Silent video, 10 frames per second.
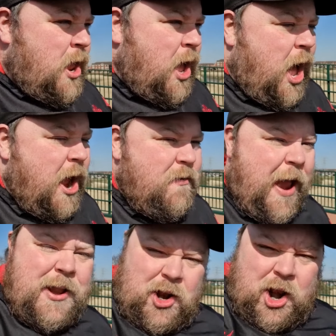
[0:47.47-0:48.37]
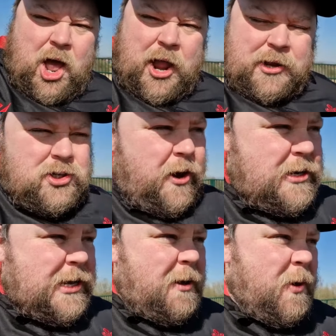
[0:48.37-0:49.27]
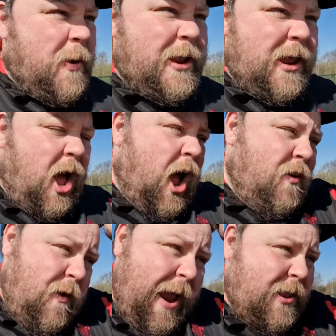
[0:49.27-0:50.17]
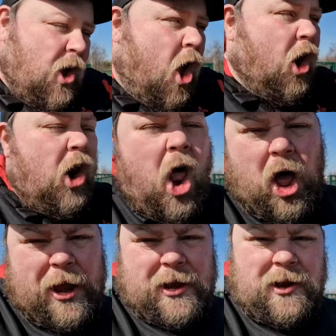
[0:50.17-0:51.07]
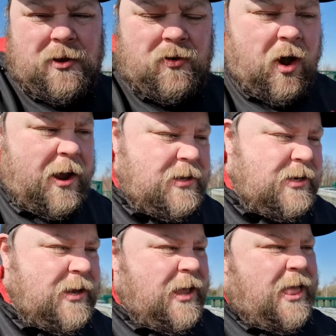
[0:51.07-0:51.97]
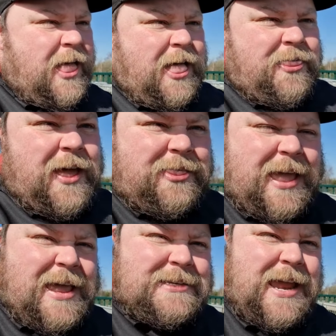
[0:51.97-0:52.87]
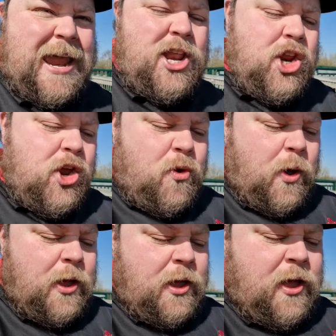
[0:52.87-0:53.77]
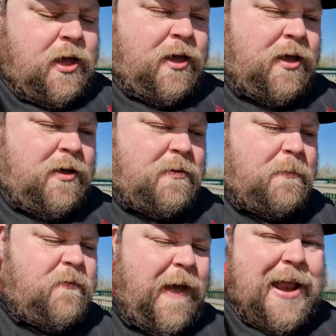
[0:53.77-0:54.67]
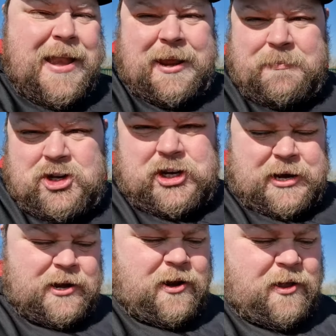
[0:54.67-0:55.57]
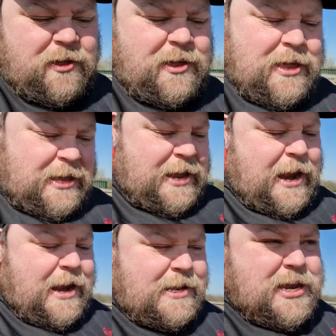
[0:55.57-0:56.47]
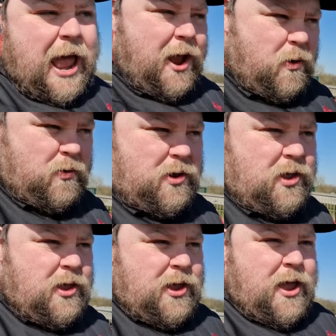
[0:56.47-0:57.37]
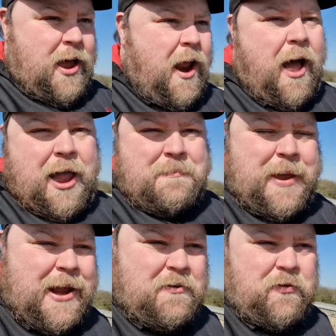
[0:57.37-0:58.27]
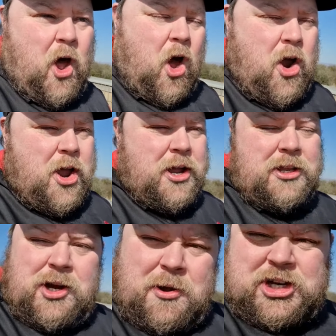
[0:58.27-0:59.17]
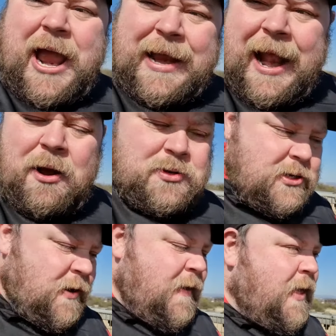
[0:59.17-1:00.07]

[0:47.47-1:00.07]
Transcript: I read online, sorry it's a little bit windy, I read online, right, that there's a new vending machine in town. And I'm making a vlog to go check it out.